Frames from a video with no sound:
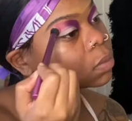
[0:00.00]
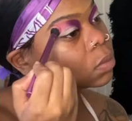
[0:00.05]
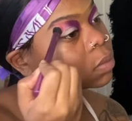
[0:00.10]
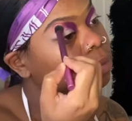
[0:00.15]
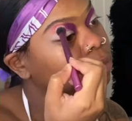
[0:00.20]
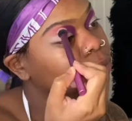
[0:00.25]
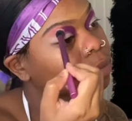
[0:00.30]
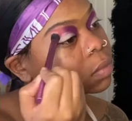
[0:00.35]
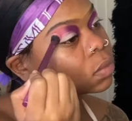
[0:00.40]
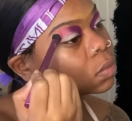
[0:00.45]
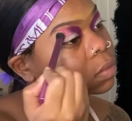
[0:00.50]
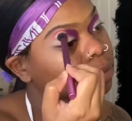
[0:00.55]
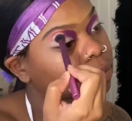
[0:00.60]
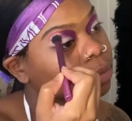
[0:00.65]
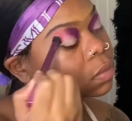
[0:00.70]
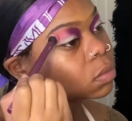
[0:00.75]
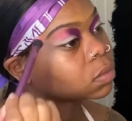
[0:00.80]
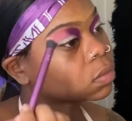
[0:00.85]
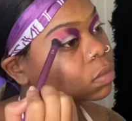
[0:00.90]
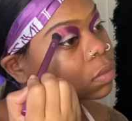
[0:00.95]
When it
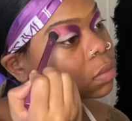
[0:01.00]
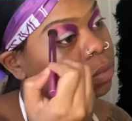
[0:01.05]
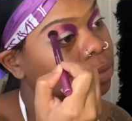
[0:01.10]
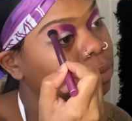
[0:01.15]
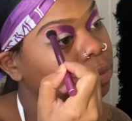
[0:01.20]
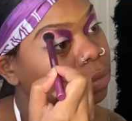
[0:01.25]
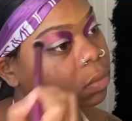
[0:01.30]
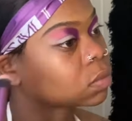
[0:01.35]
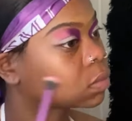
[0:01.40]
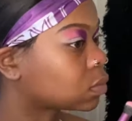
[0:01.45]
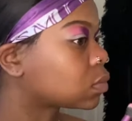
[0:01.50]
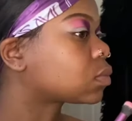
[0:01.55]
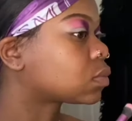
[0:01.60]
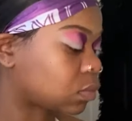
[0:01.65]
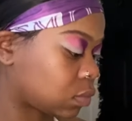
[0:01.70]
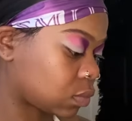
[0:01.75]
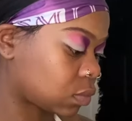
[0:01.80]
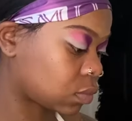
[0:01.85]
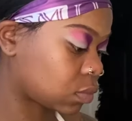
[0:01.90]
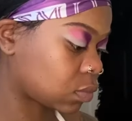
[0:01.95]
comes to
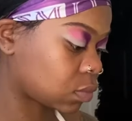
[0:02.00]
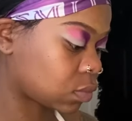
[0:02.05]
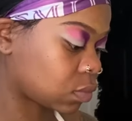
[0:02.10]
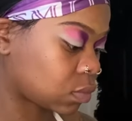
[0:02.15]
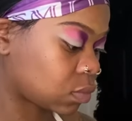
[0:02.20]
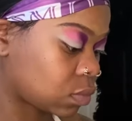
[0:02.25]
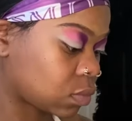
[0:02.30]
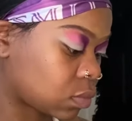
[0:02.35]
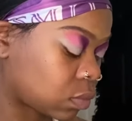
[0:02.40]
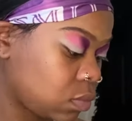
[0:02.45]
blending of